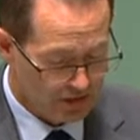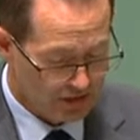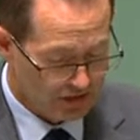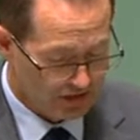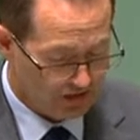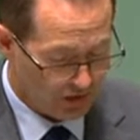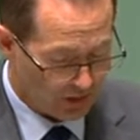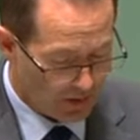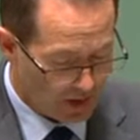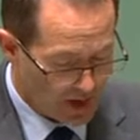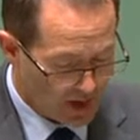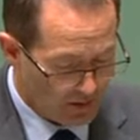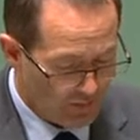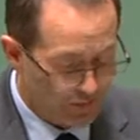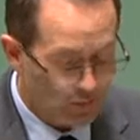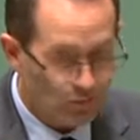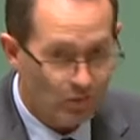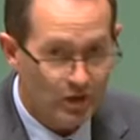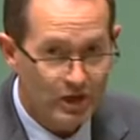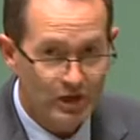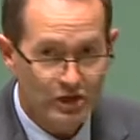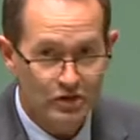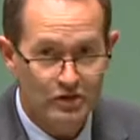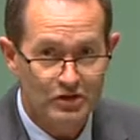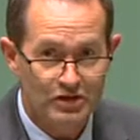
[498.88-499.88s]
So even
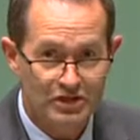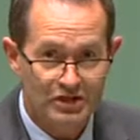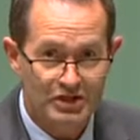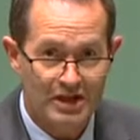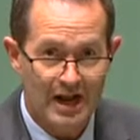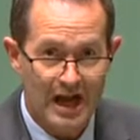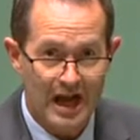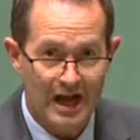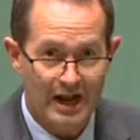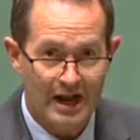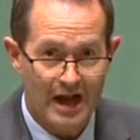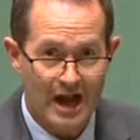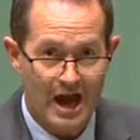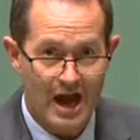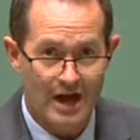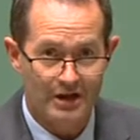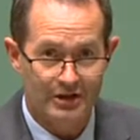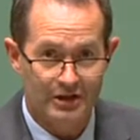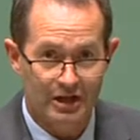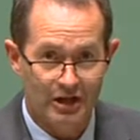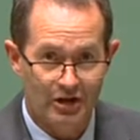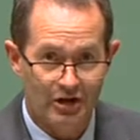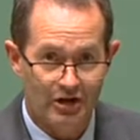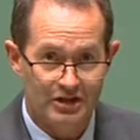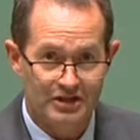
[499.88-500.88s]
when you start out,
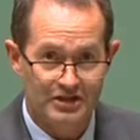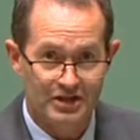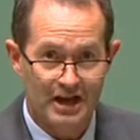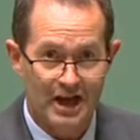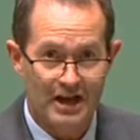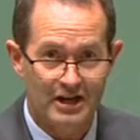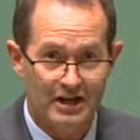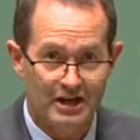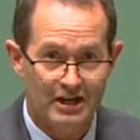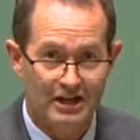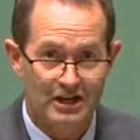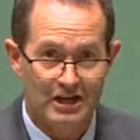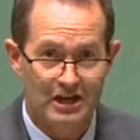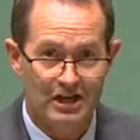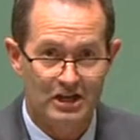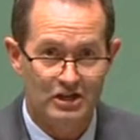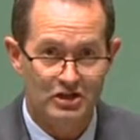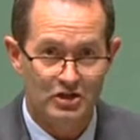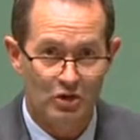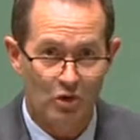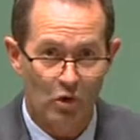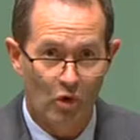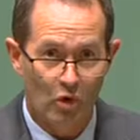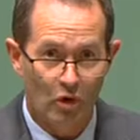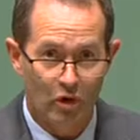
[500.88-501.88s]
and I say to
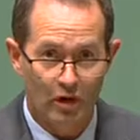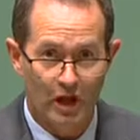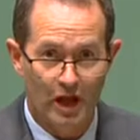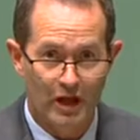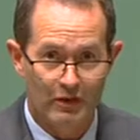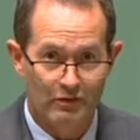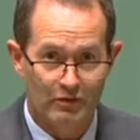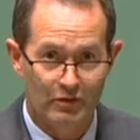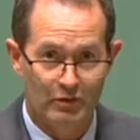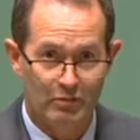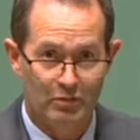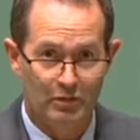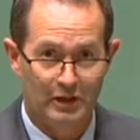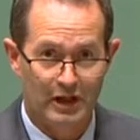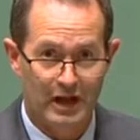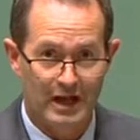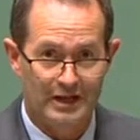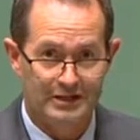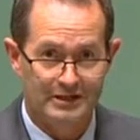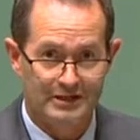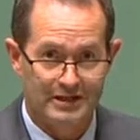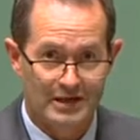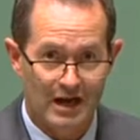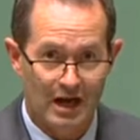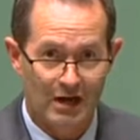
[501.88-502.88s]
kids all over the
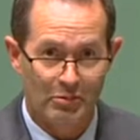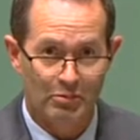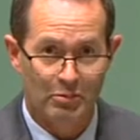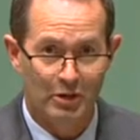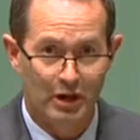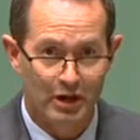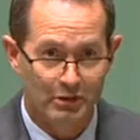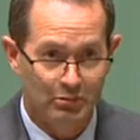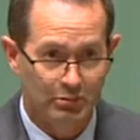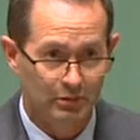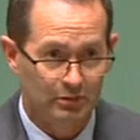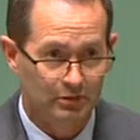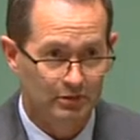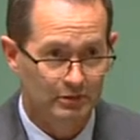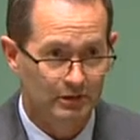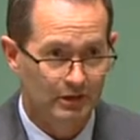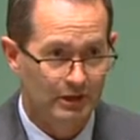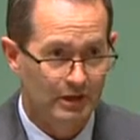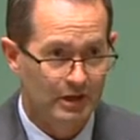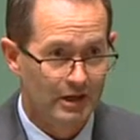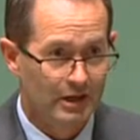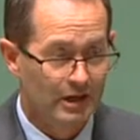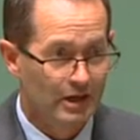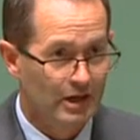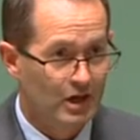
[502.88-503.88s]
place, young people,
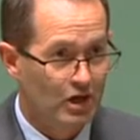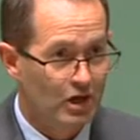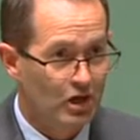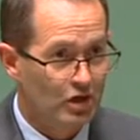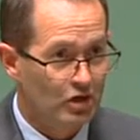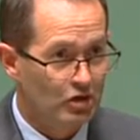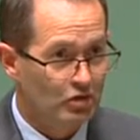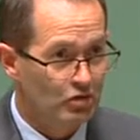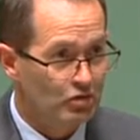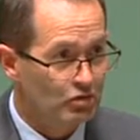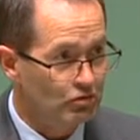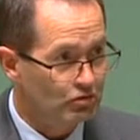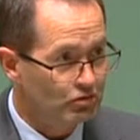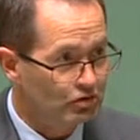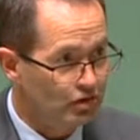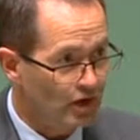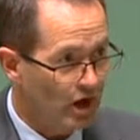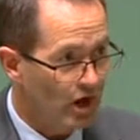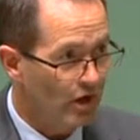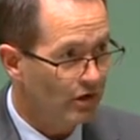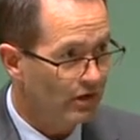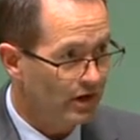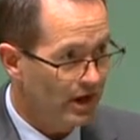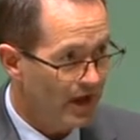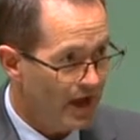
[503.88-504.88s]
you
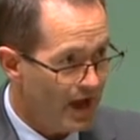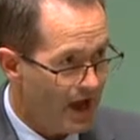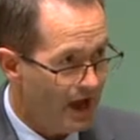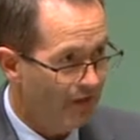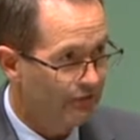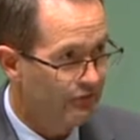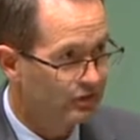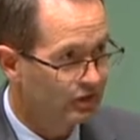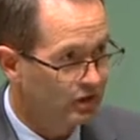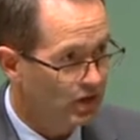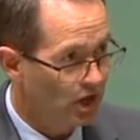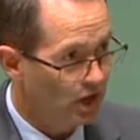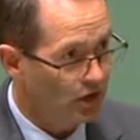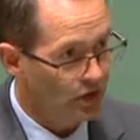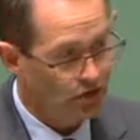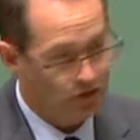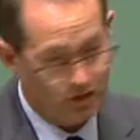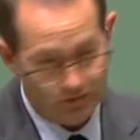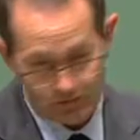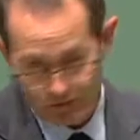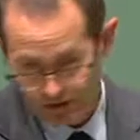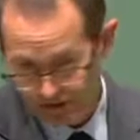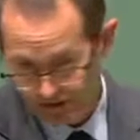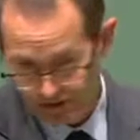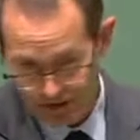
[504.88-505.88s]
don't have to go to
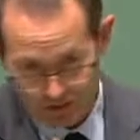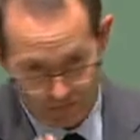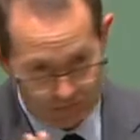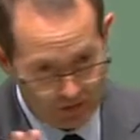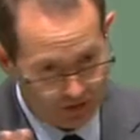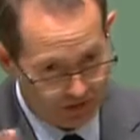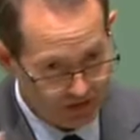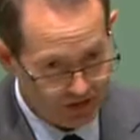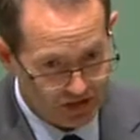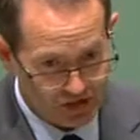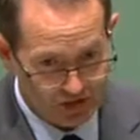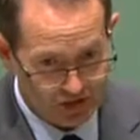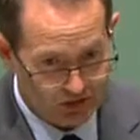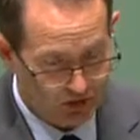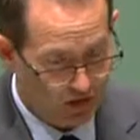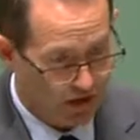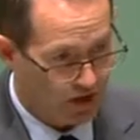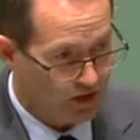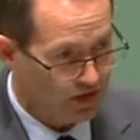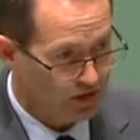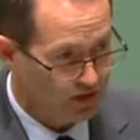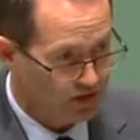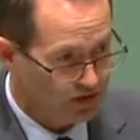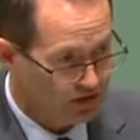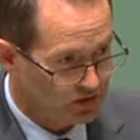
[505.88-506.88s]
university. I'm not just
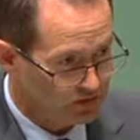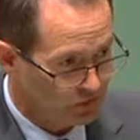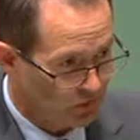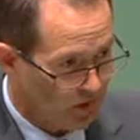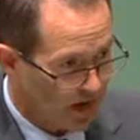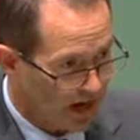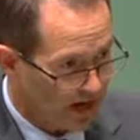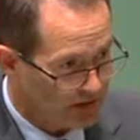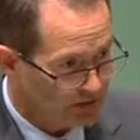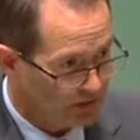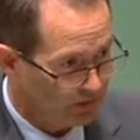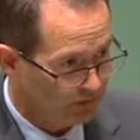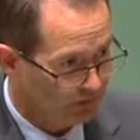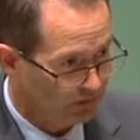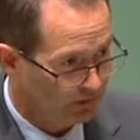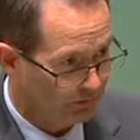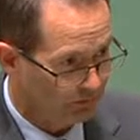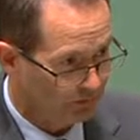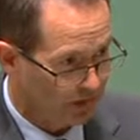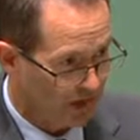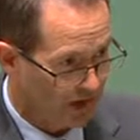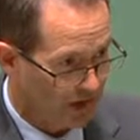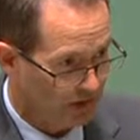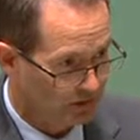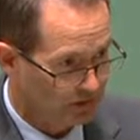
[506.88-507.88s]
trying to dissuade them
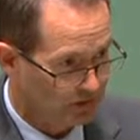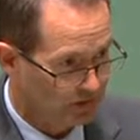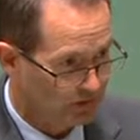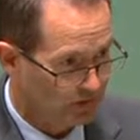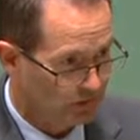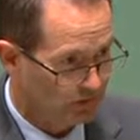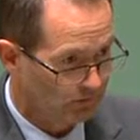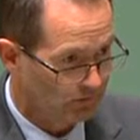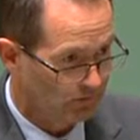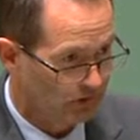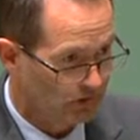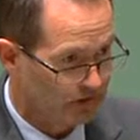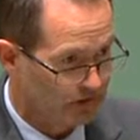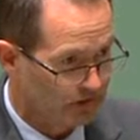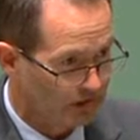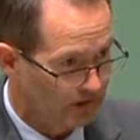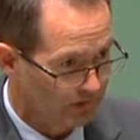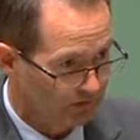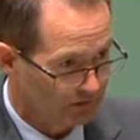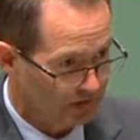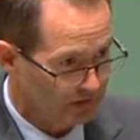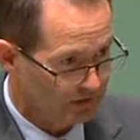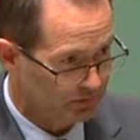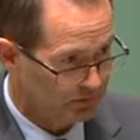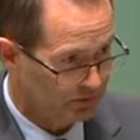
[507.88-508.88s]
from going to university.
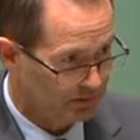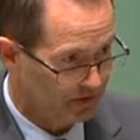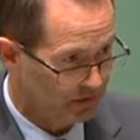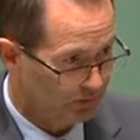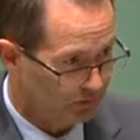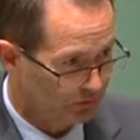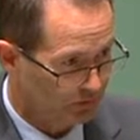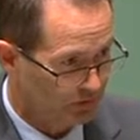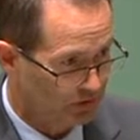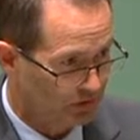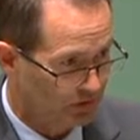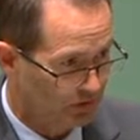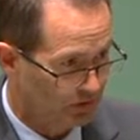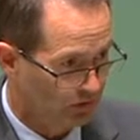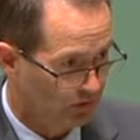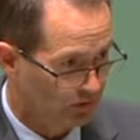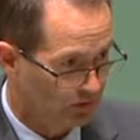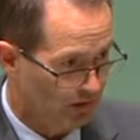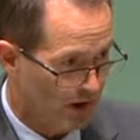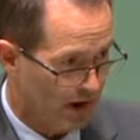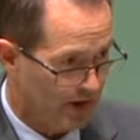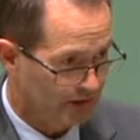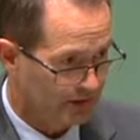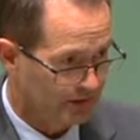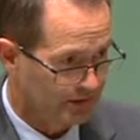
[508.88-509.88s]
If that's what they want to do,
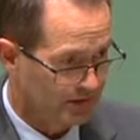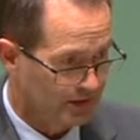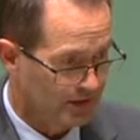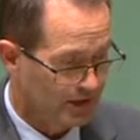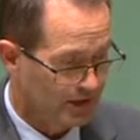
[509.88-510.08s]
great.